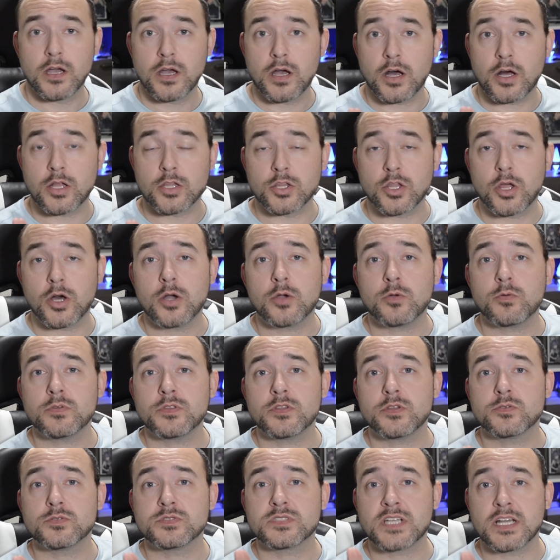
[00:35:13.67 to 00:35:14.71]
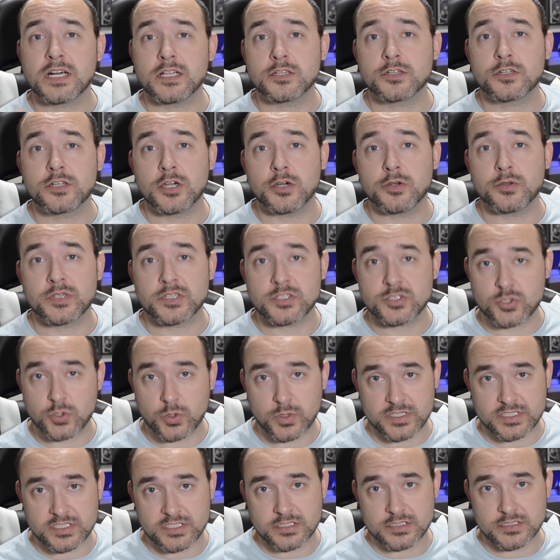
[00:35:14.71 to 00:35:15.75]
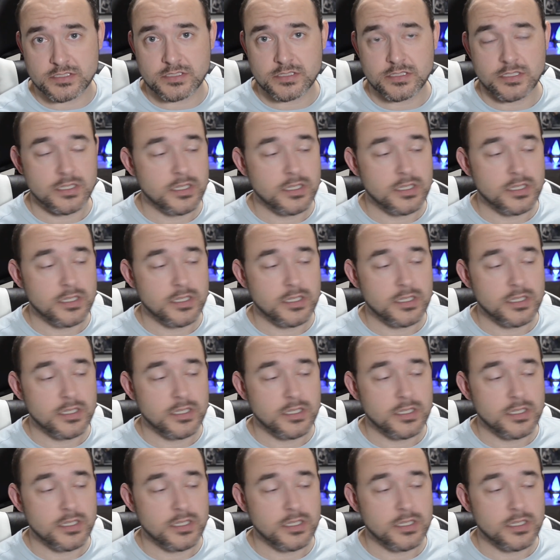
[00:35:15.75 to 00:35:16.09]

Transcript: Along with those color coding choices,